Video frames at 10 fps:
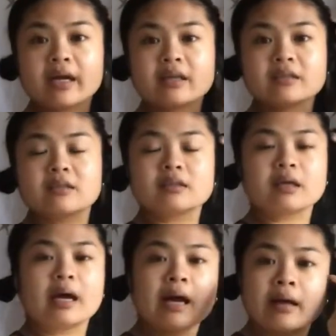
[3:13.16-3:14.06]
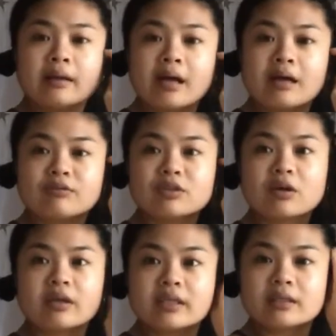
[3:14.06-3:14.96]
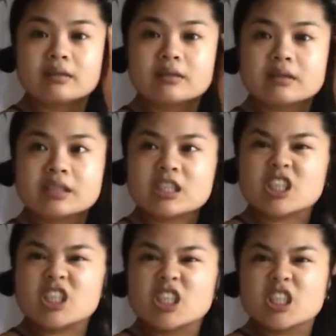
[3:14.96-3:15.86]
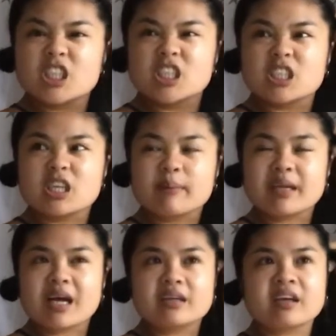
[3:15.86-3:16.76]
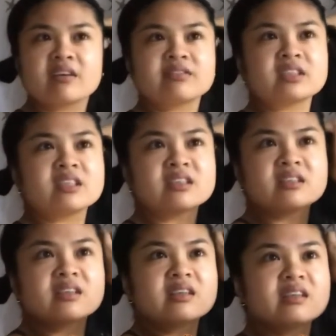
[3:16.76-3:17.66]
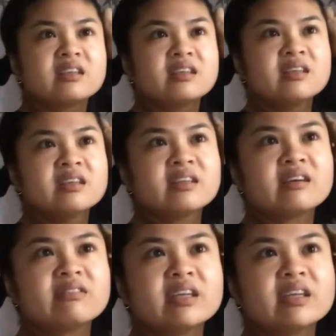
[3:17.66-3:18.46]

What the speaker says: guess. And I have started ish. I mean, I had KFC the other